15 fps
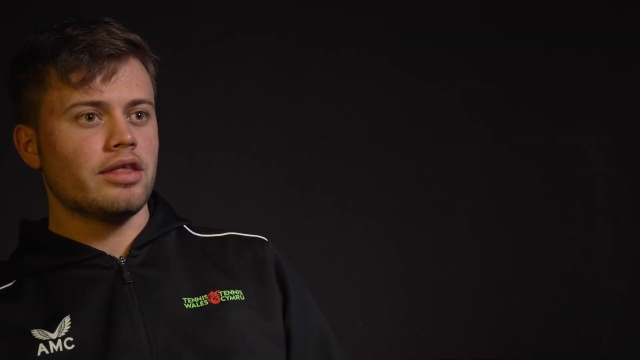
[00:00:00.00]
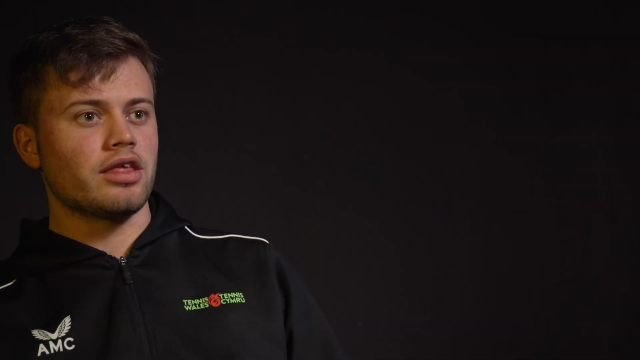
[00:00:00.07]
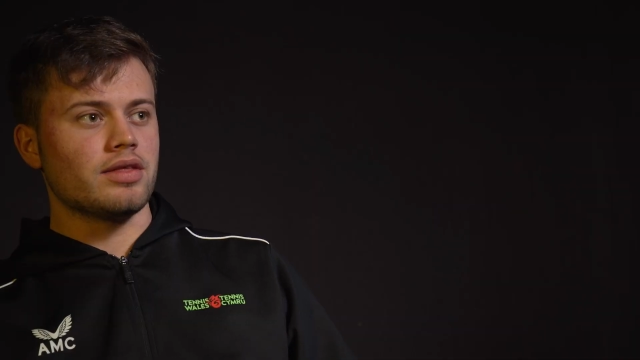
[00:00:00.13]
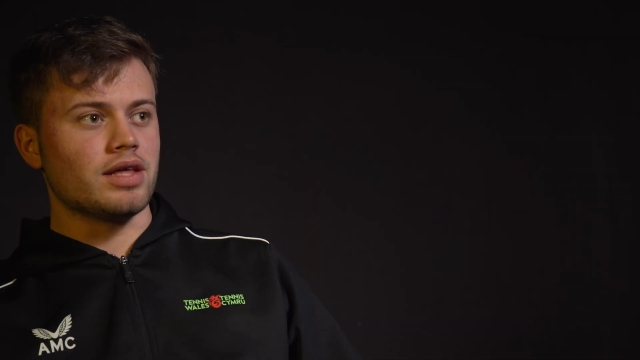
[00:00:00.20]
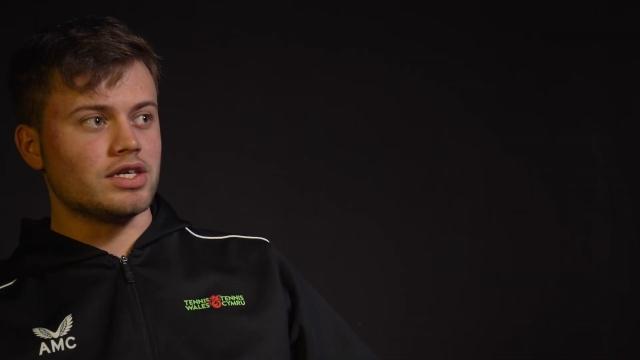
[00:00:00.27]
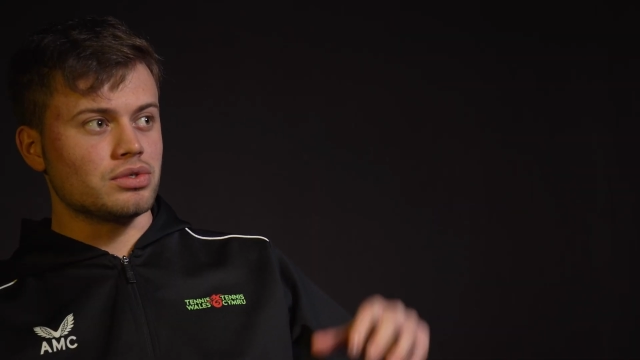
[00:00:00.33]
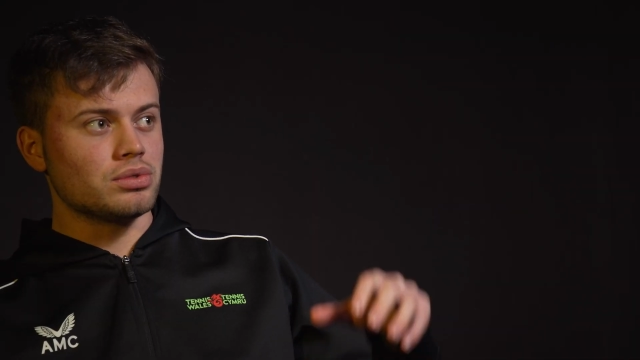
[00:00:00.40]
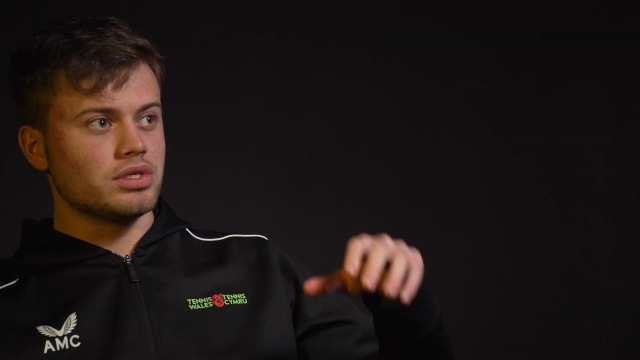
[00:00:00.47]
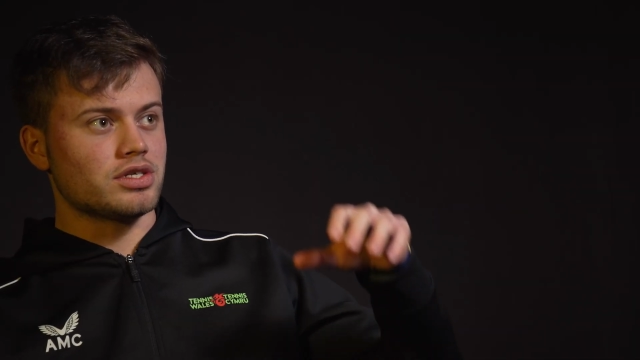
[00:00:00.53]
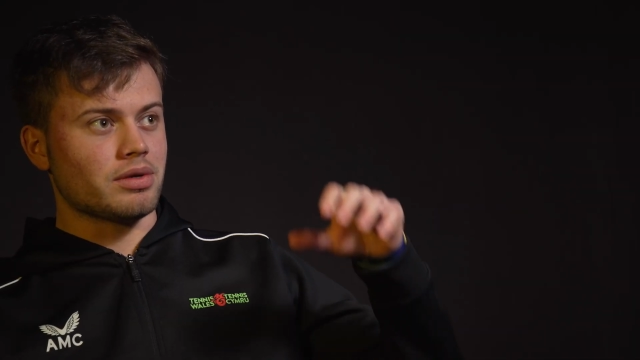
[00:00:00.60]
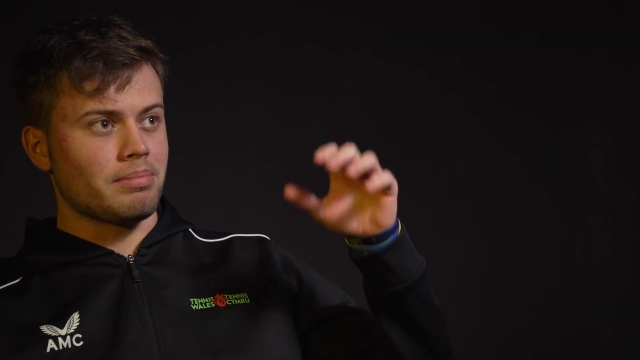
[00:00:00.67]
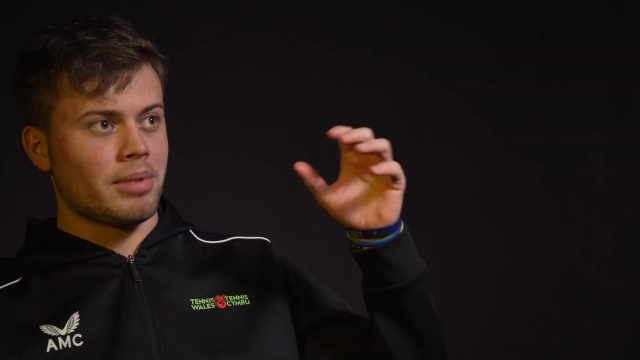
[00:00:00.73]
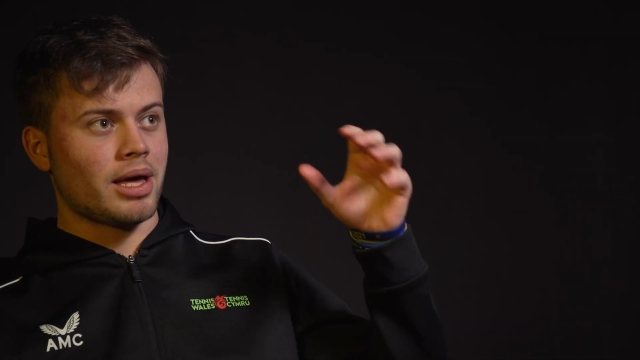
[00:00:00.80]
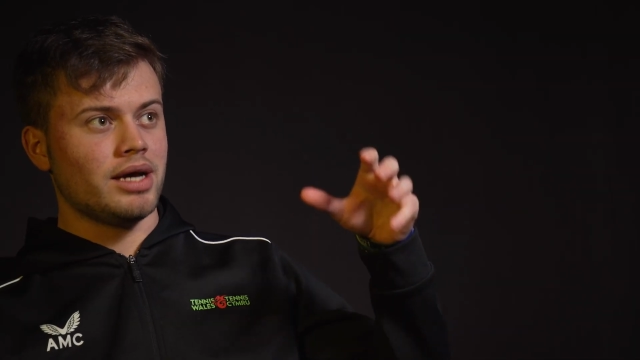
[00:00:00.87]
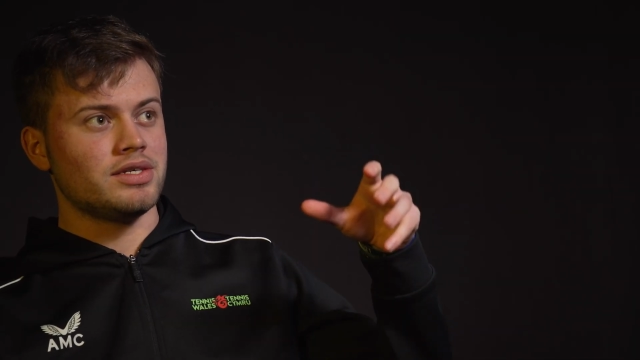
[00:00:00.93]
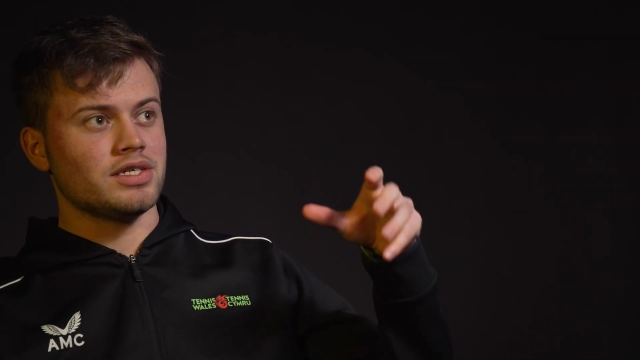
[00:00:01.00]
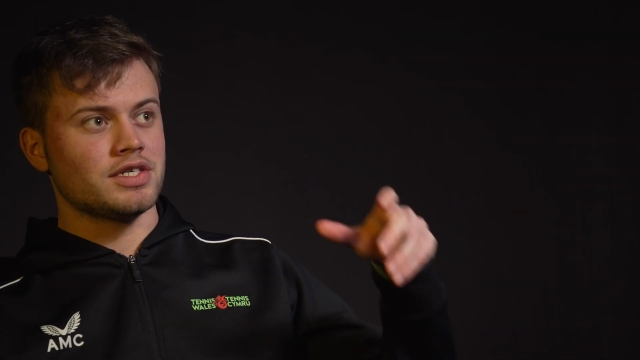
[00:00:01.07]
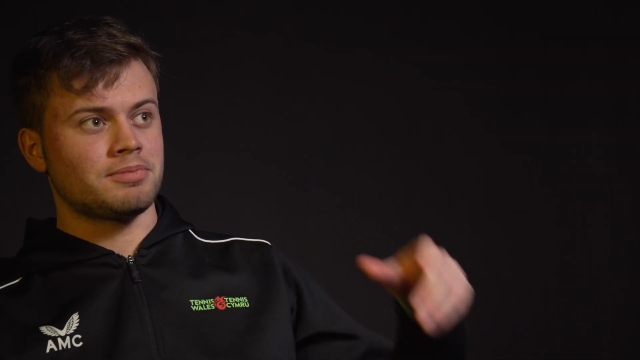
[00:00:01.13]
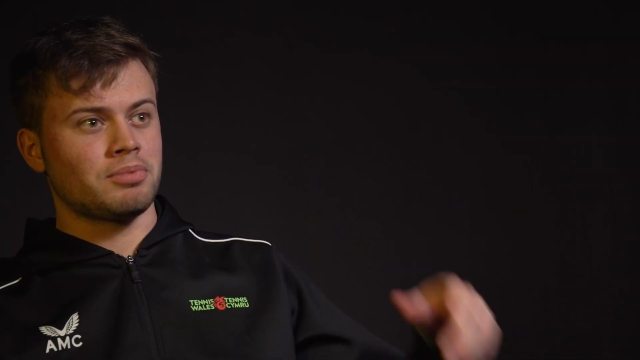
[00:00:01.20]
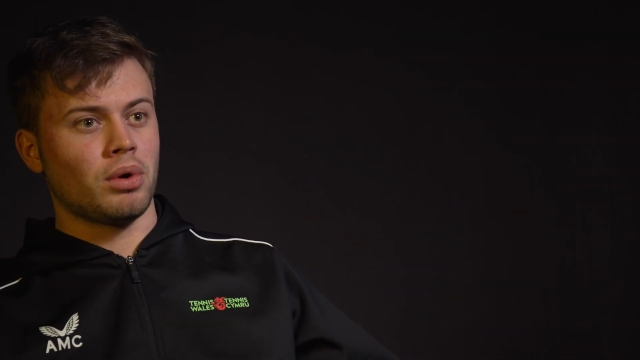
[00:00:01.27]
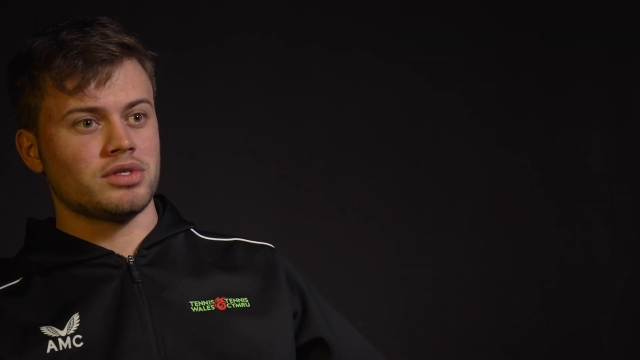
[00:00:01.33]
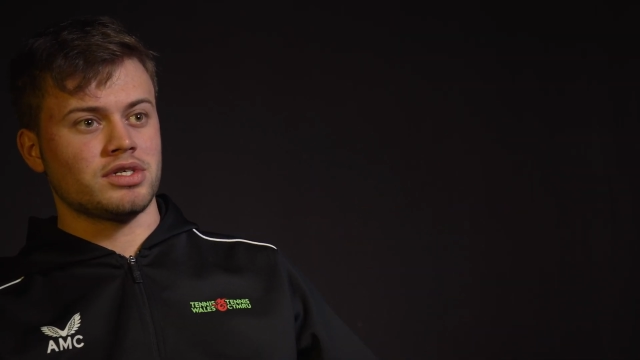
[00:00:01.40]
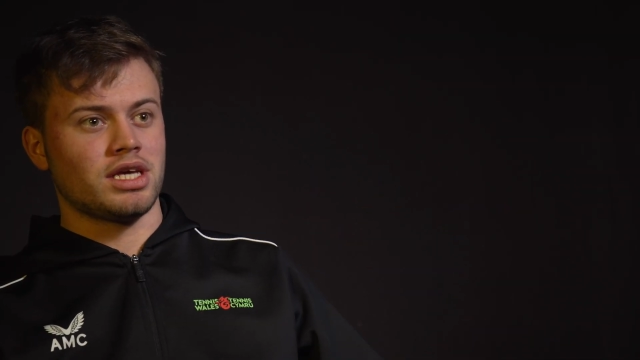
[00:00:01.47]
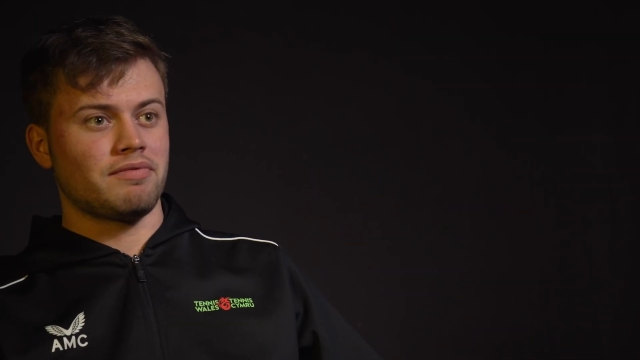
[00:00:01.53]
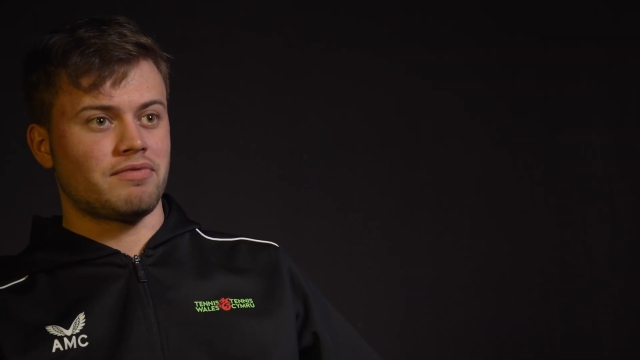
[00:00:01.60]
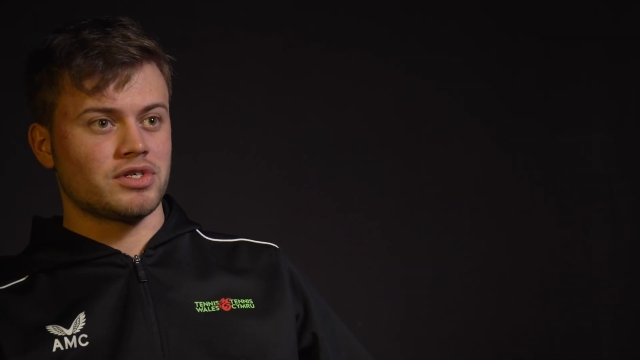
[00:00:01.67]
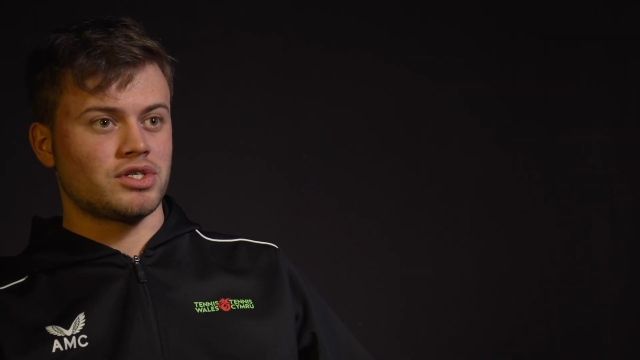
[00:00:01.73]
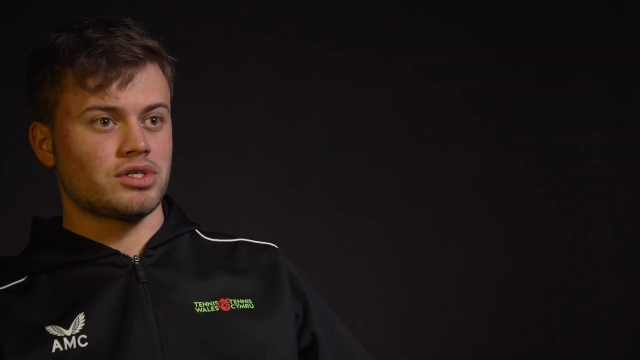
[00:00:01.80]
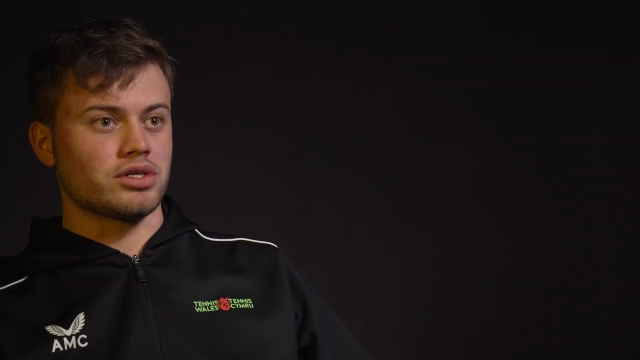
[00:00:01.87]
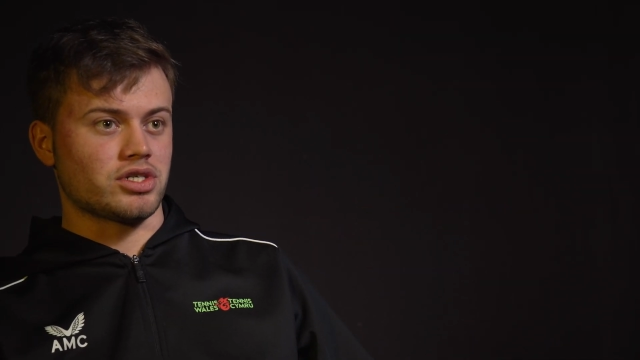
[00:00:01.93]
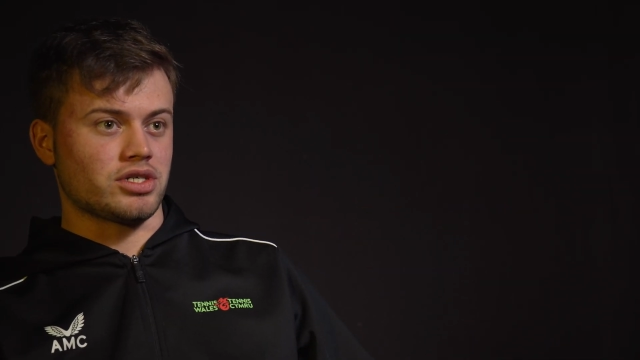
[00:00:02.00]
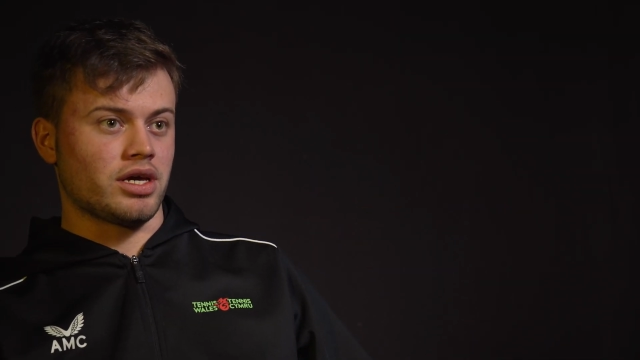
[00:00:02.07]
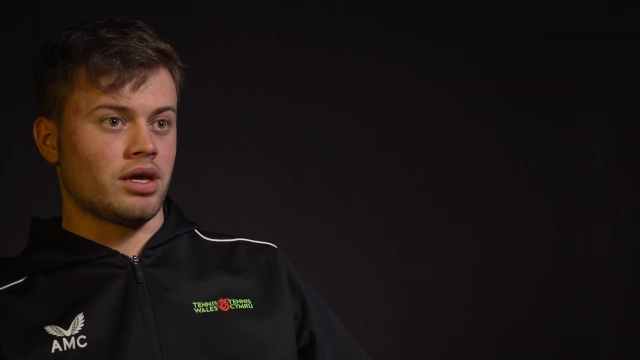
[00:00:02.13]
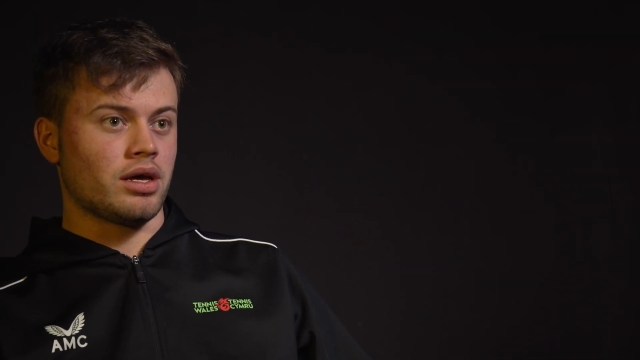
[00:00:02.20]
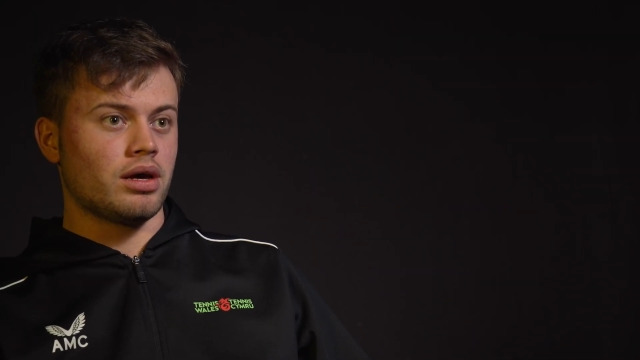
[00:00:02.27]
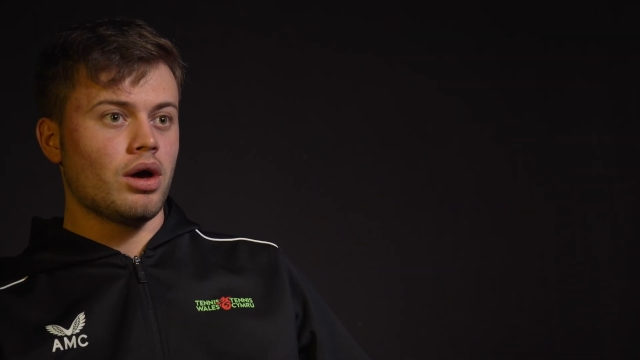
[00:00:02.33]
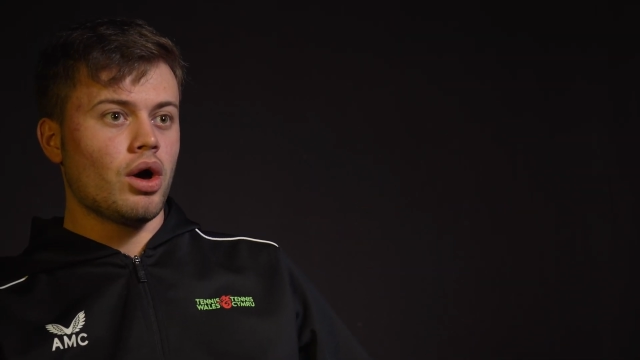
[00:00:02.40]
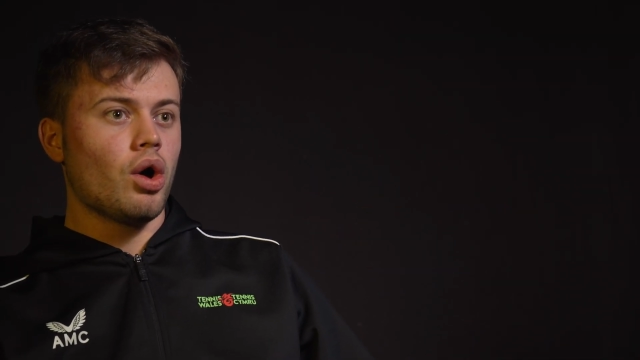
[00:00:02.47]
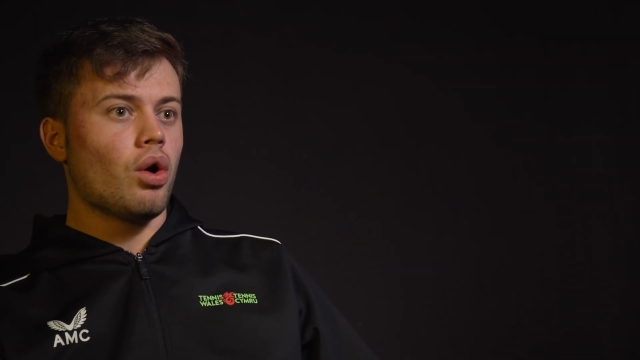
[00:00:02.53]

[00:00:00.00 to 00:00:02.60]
that there's all this amazing sporting infrastructure here.